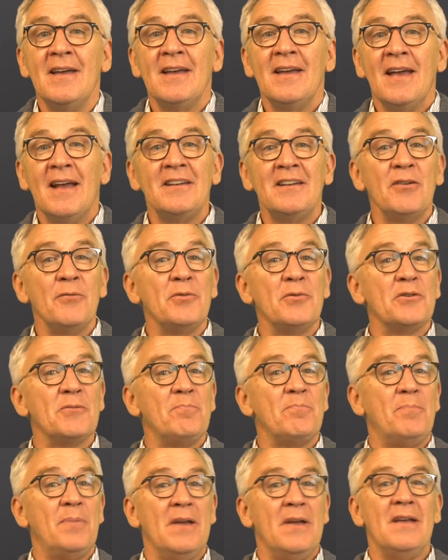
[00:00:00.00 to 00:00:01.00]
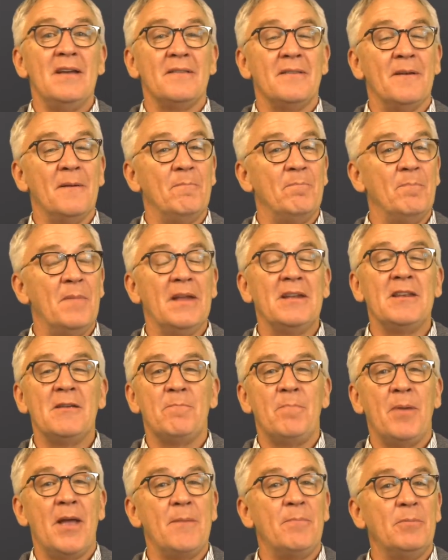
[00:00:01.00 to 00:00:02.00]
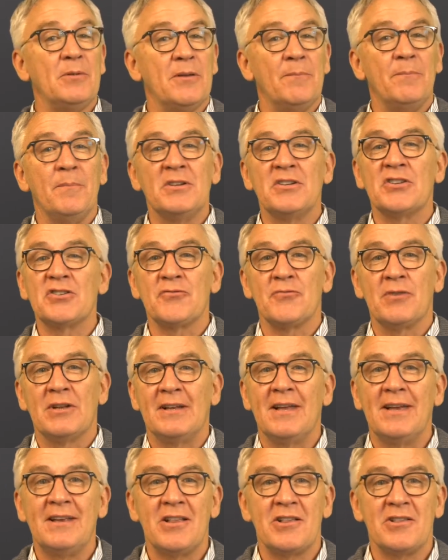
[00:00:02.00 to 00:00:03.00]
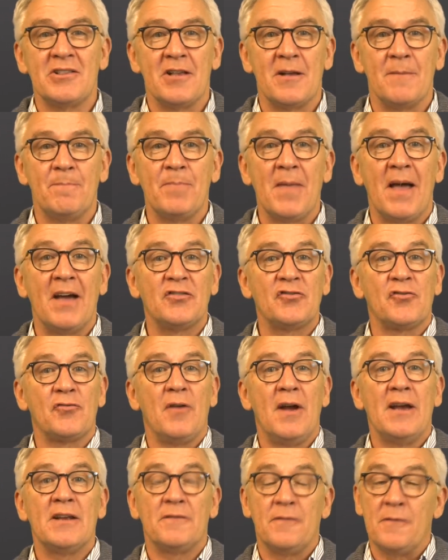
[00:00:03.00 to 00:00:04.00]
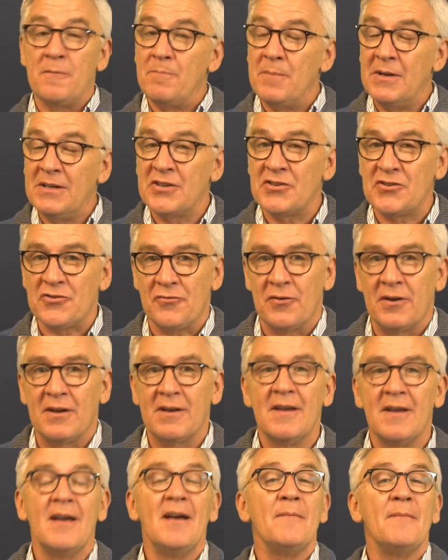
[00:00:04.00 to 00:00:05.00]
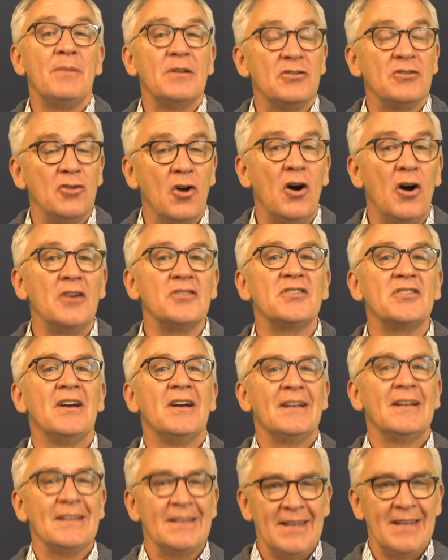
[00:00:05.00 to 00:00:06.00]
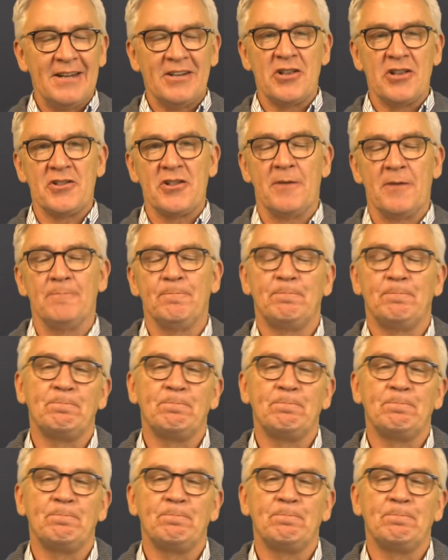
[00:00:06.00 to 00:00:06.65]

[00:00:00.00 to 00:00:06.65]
And it would appear that many people in ministry leadership are trained for ministry, but not leadership.